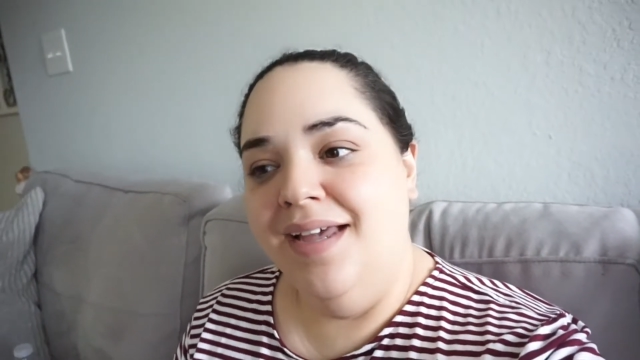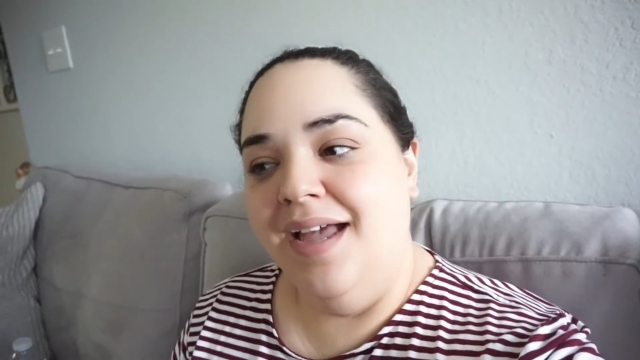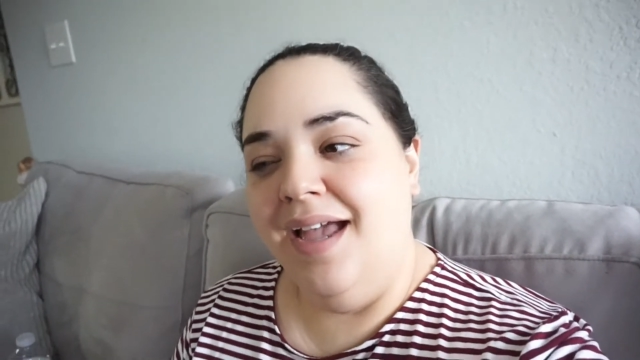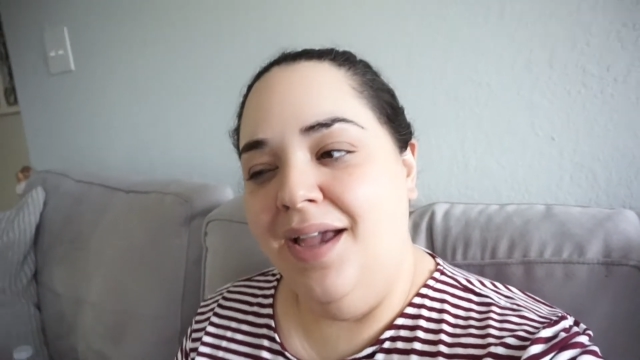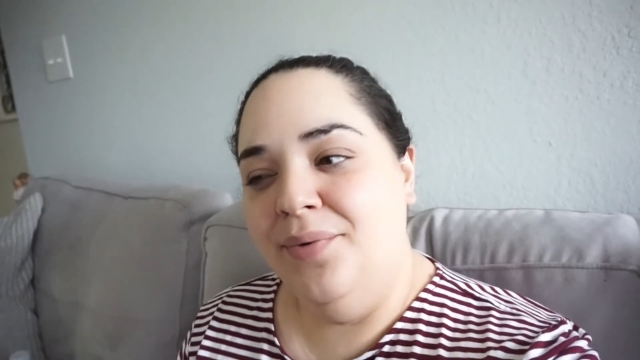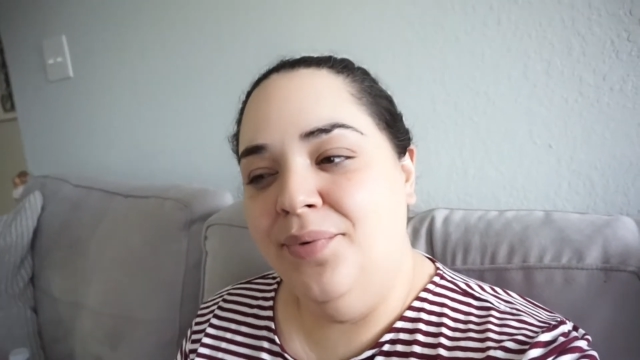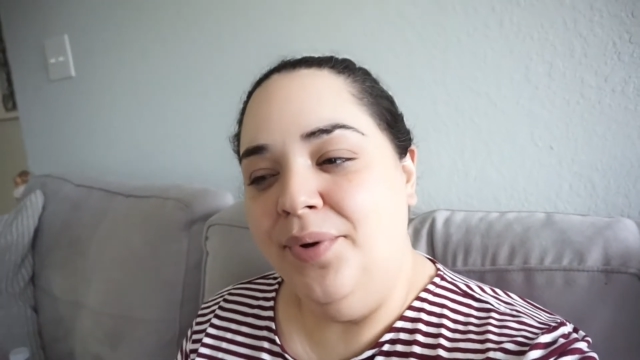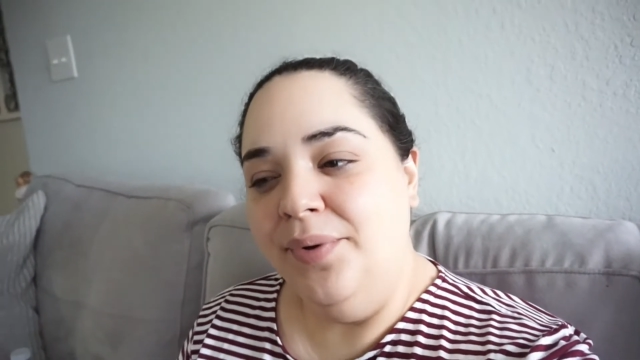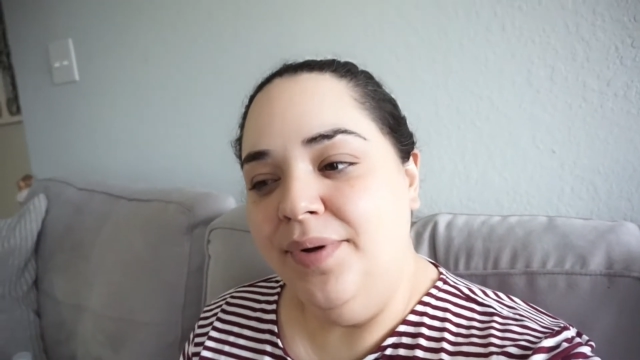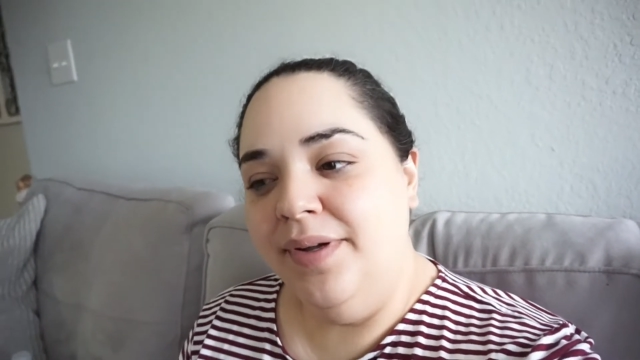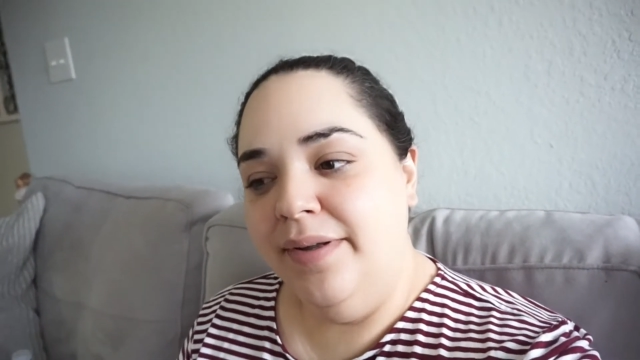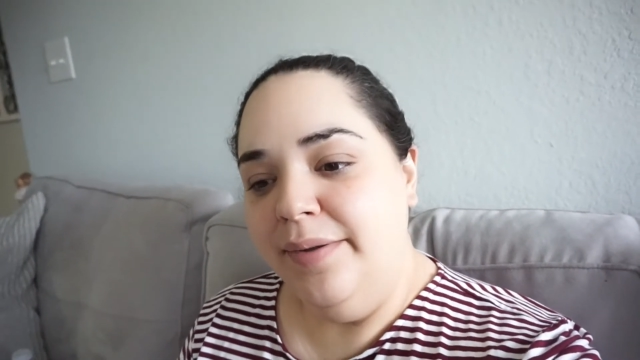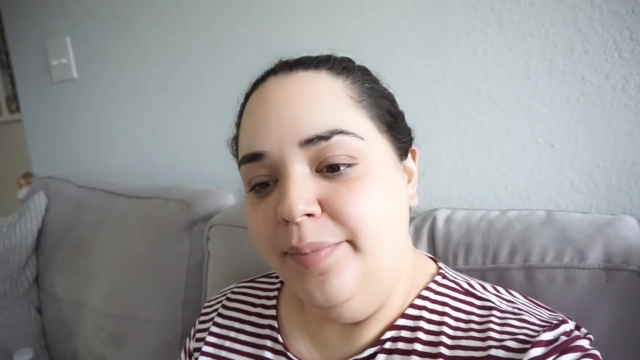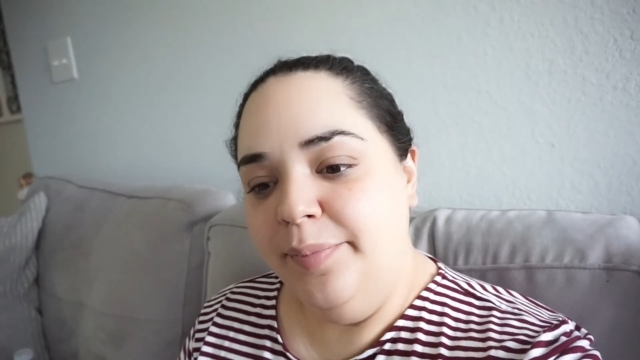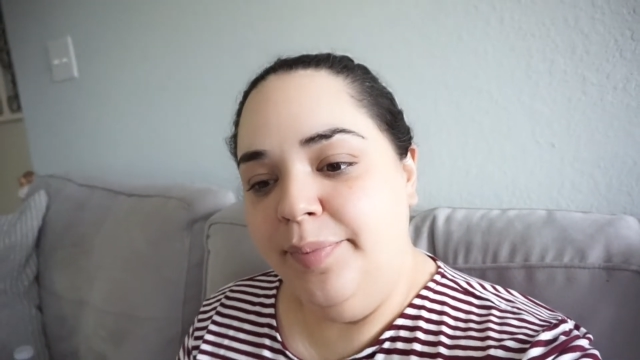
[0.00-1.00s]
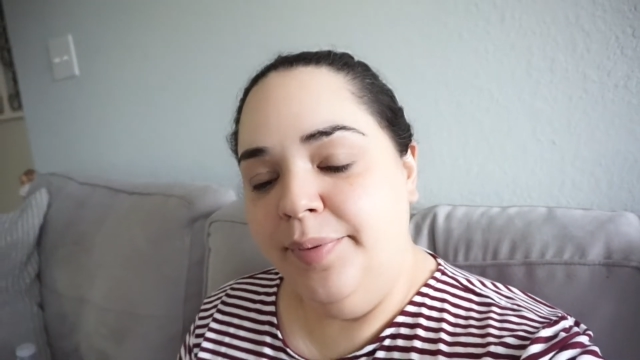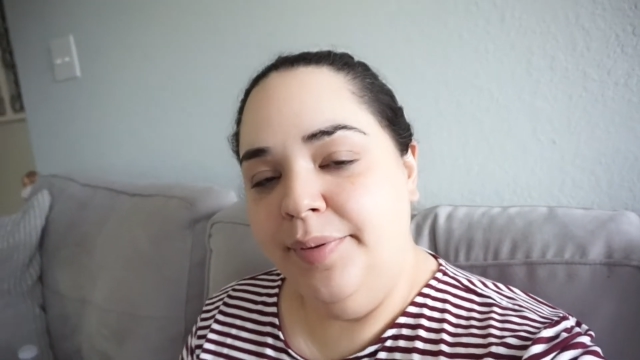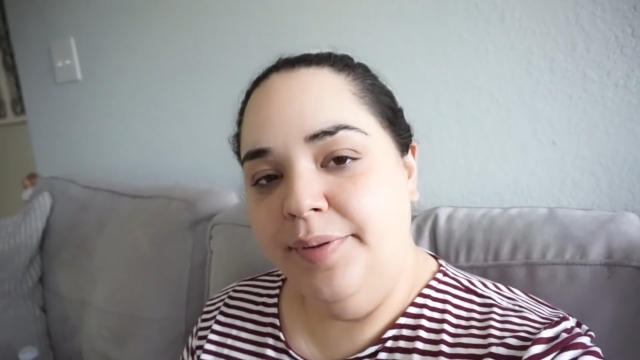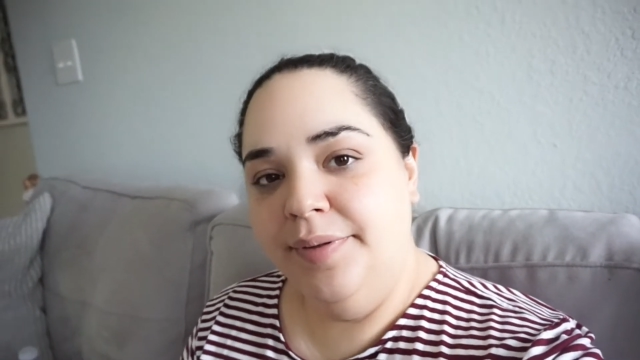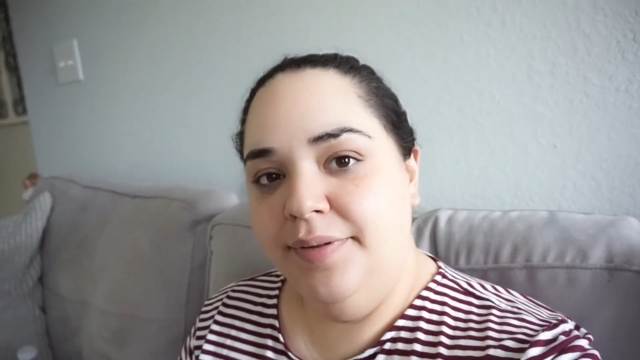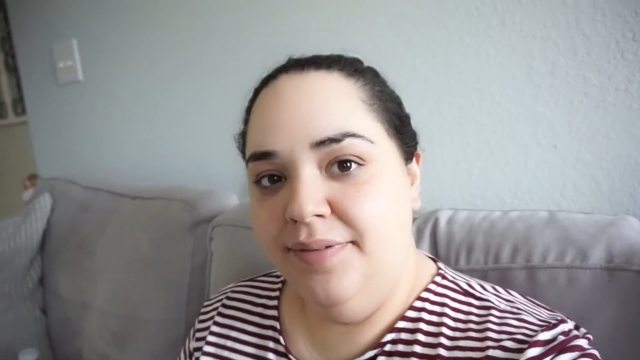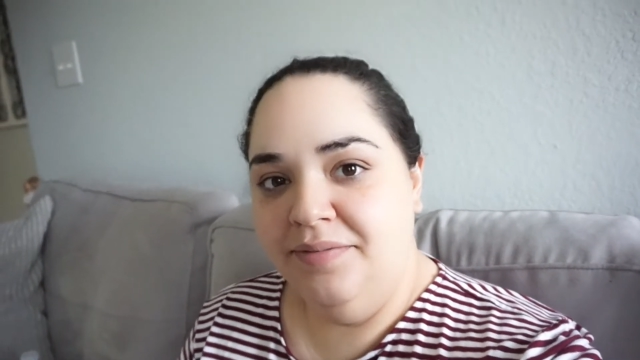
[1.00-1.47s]
I woke up
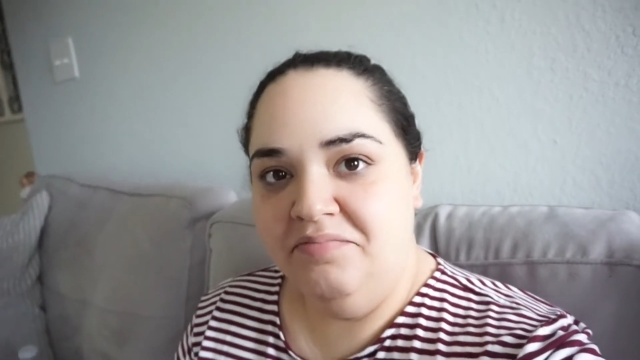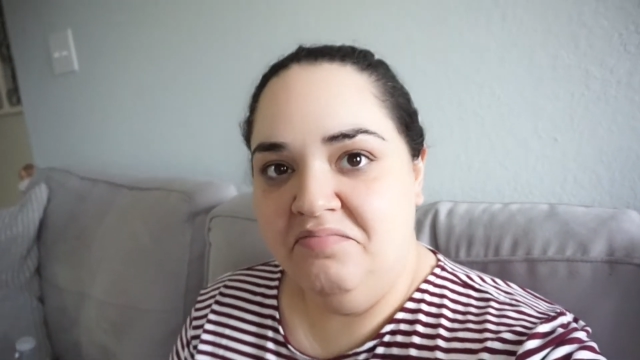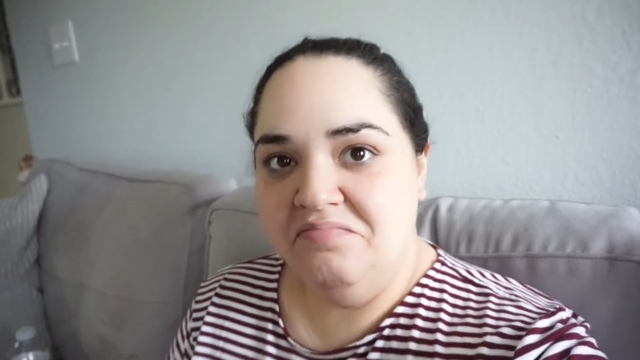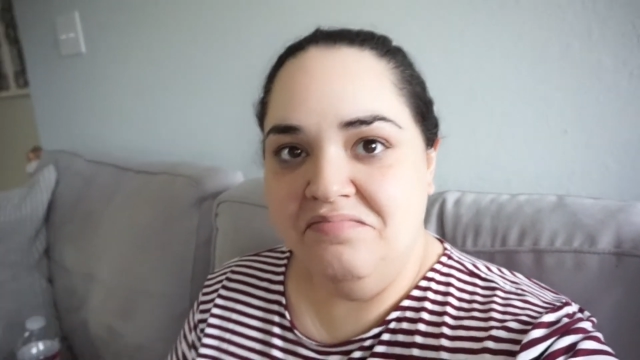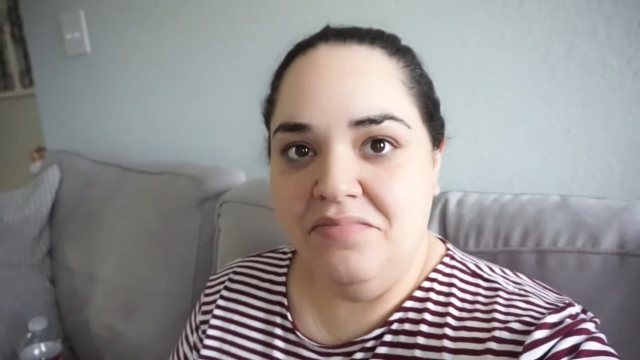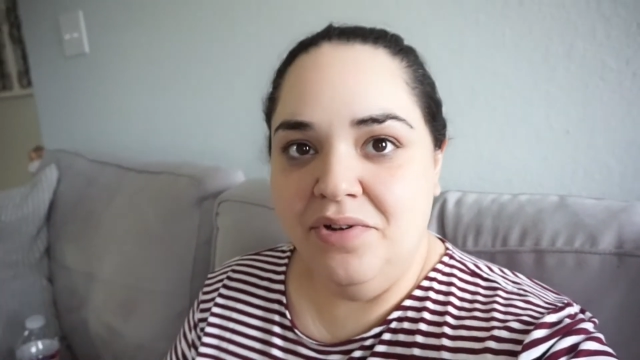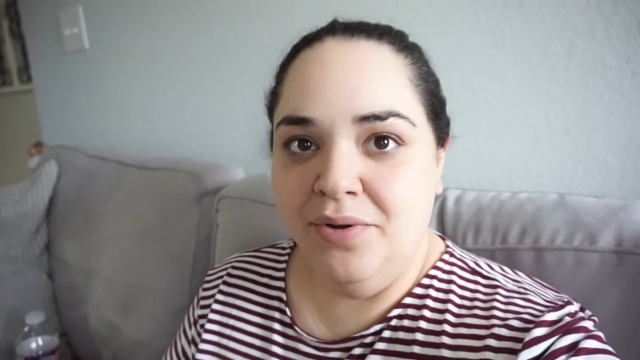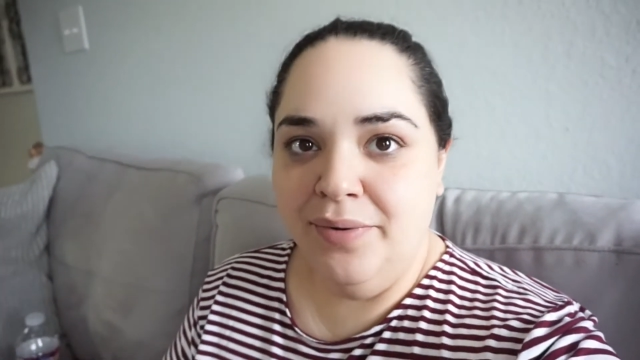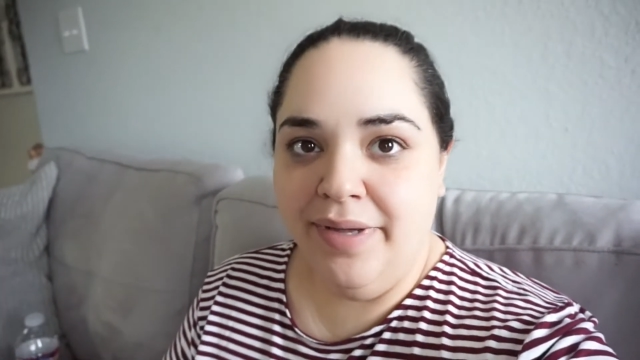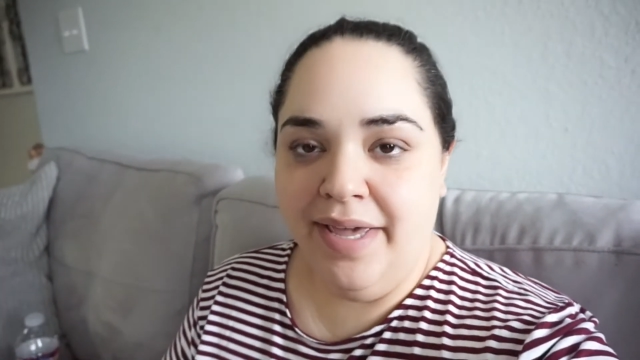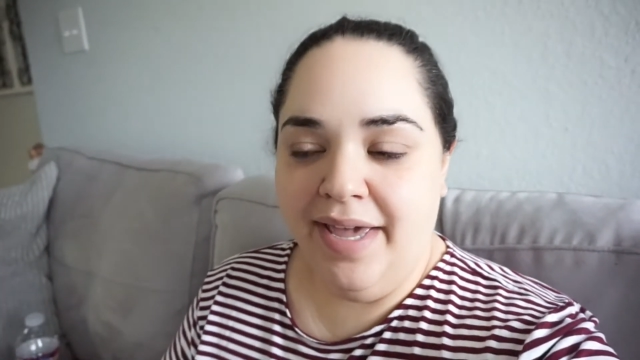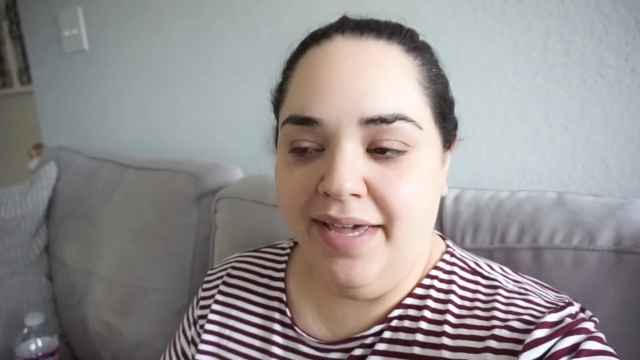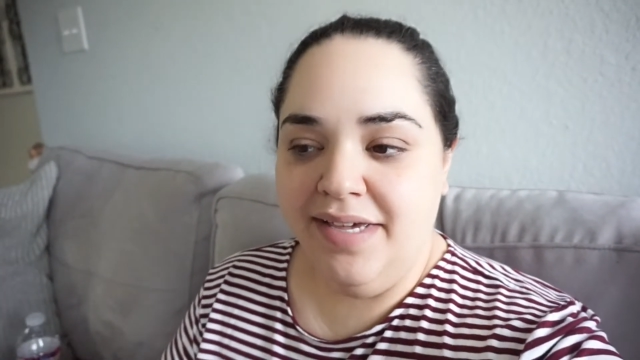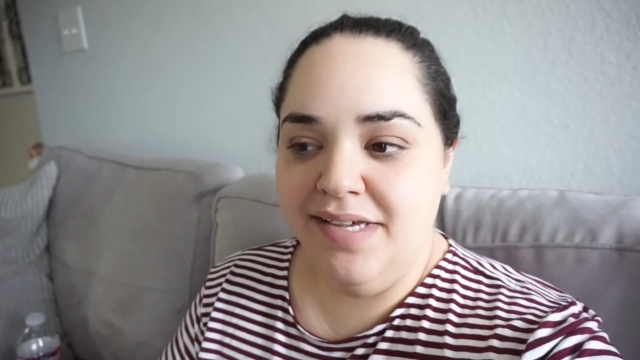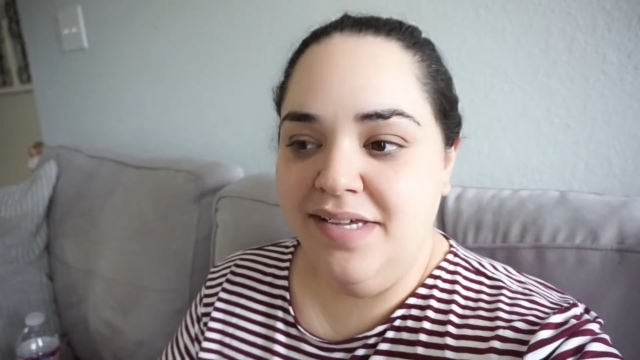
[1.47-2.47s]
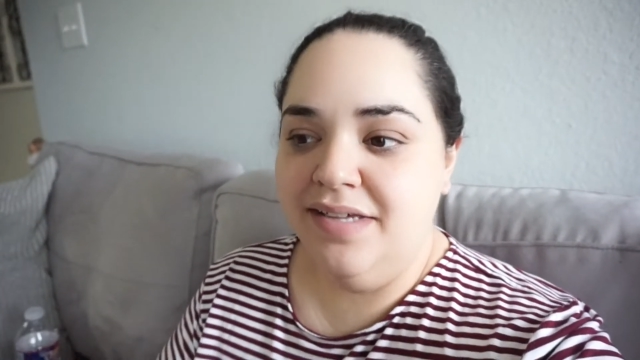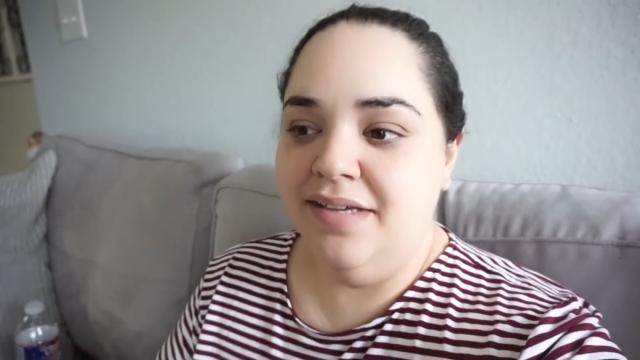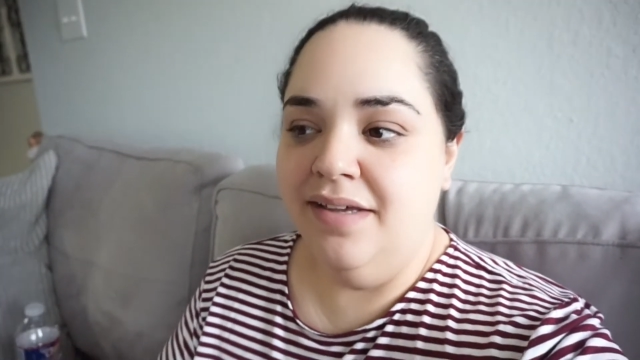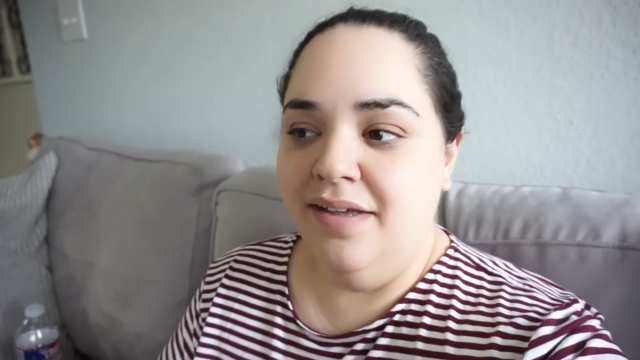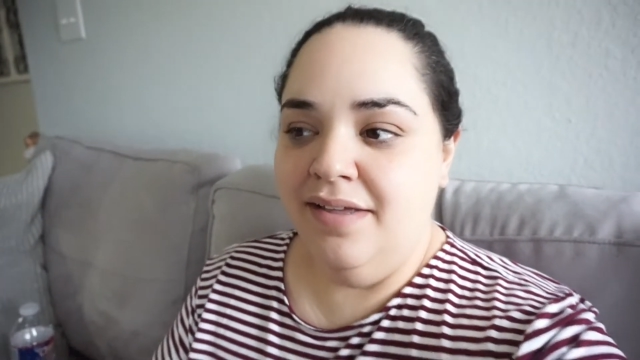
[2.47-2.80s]
okay.